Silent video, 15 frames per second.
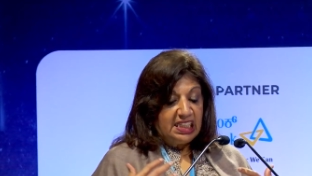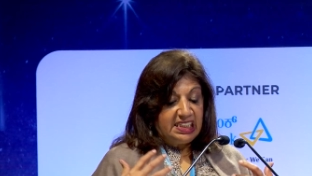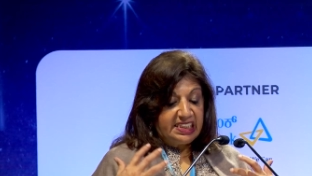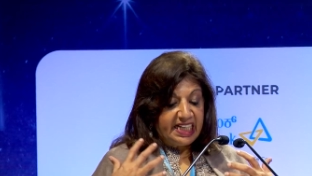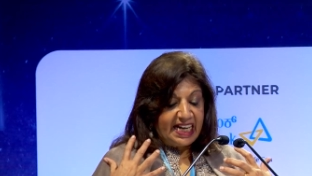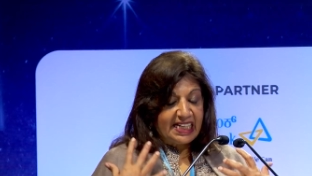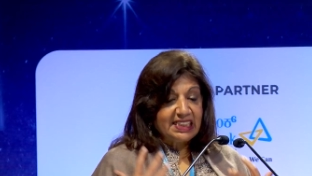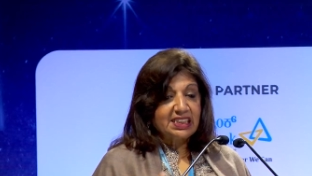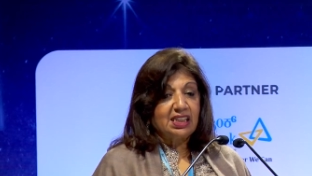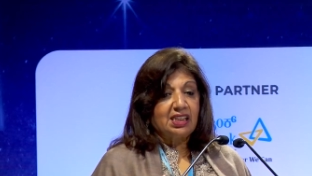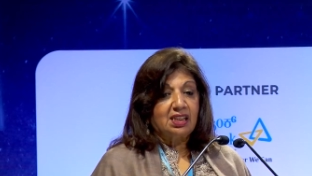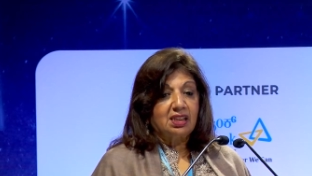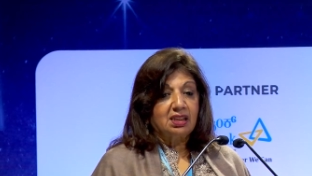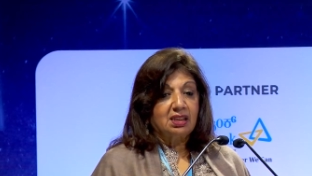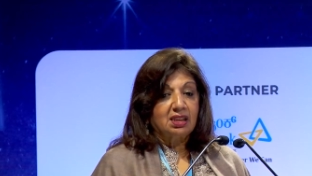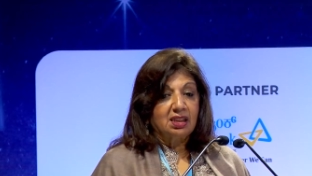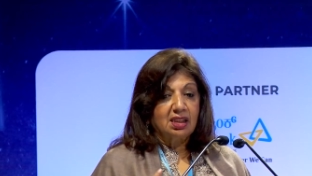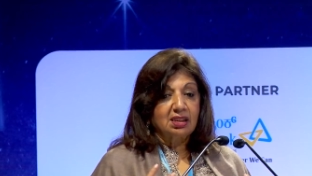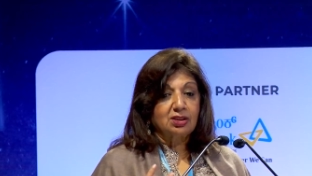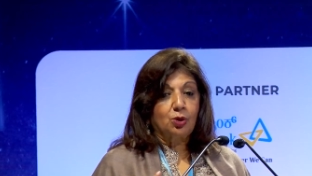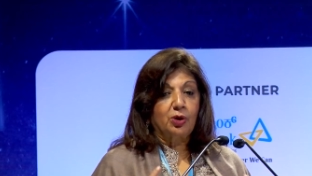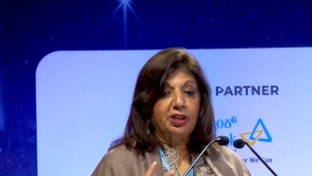data
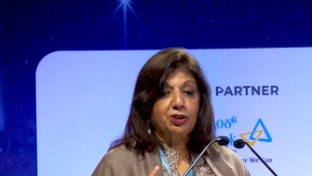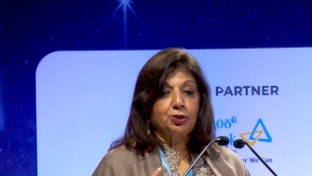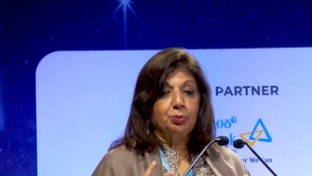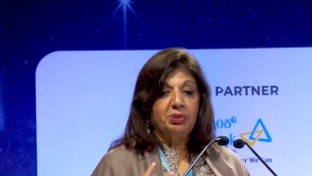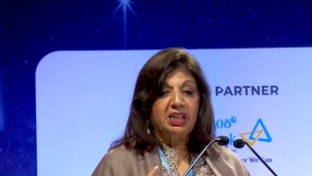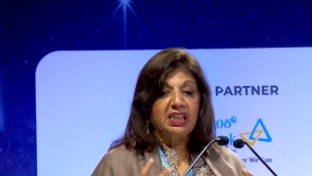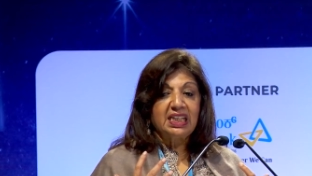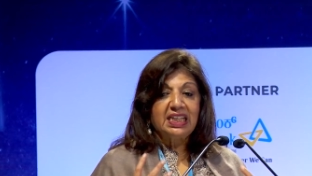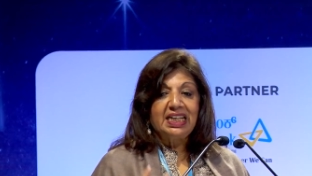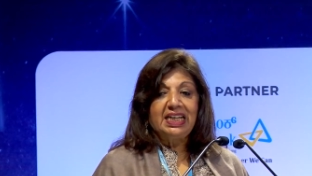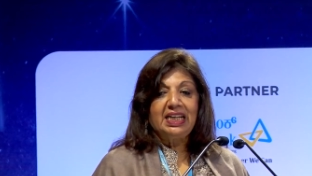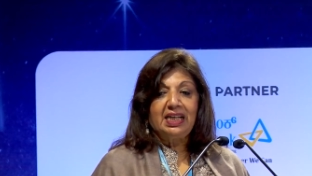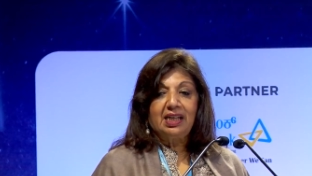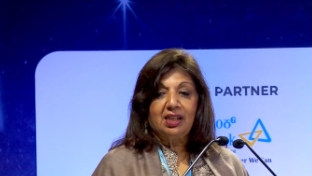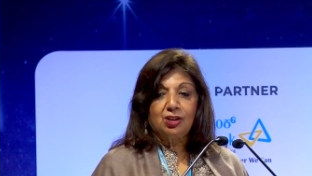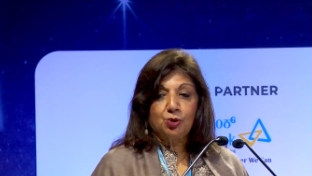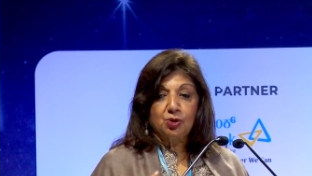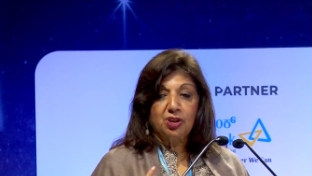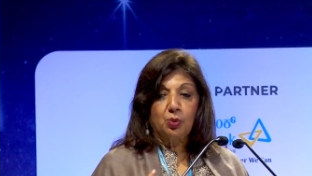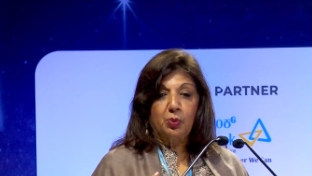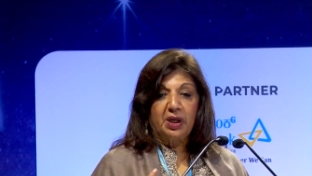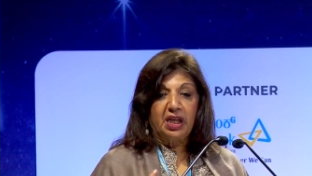is going to be key to
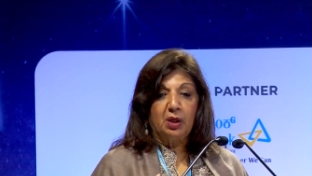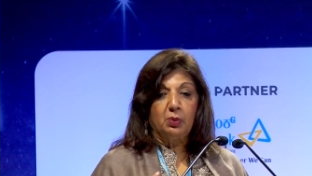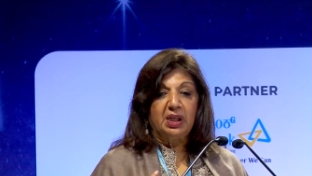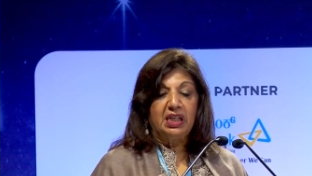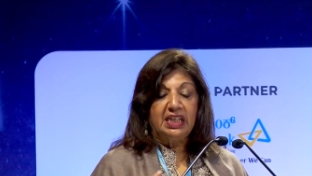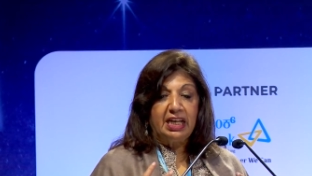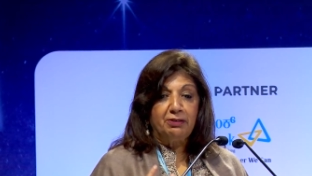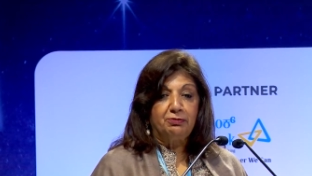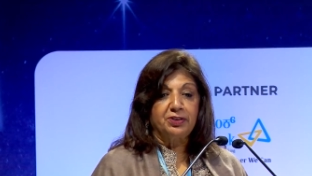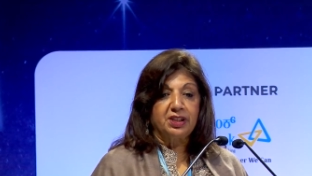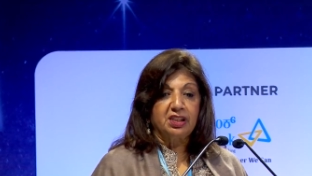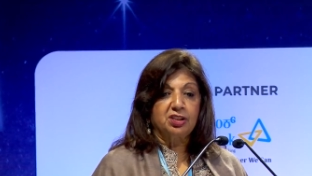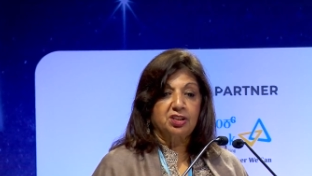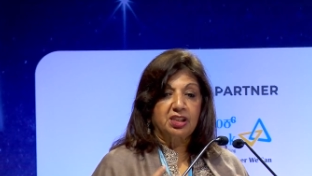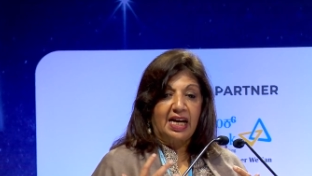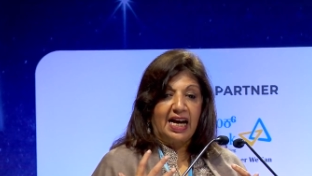the way we leverage,